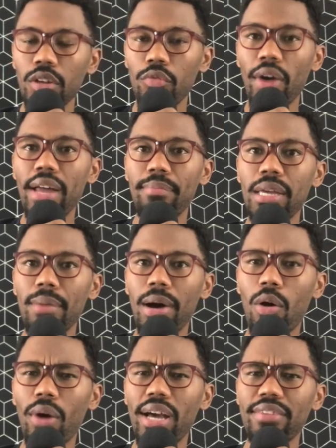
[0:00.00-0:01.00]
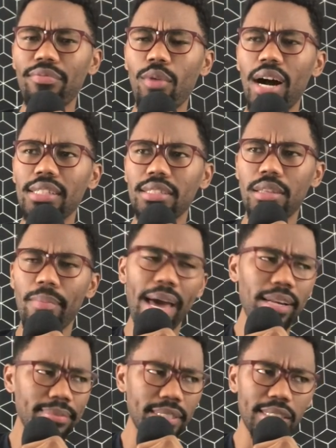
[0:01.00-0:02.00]
right? Me and my wife watched the
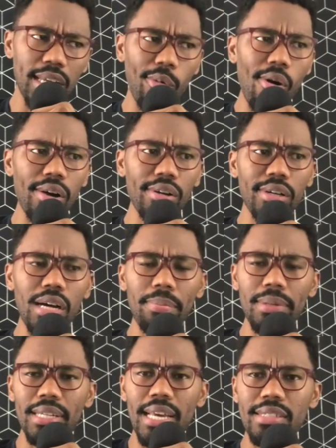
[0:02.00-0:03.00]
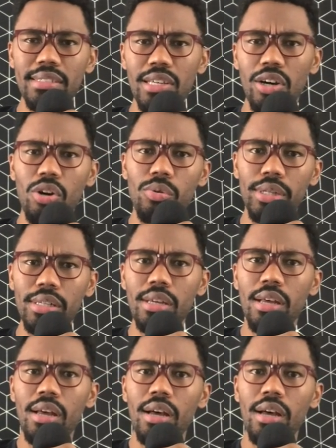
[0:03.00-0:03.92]
Madam CJ Walker a couple of days ago, and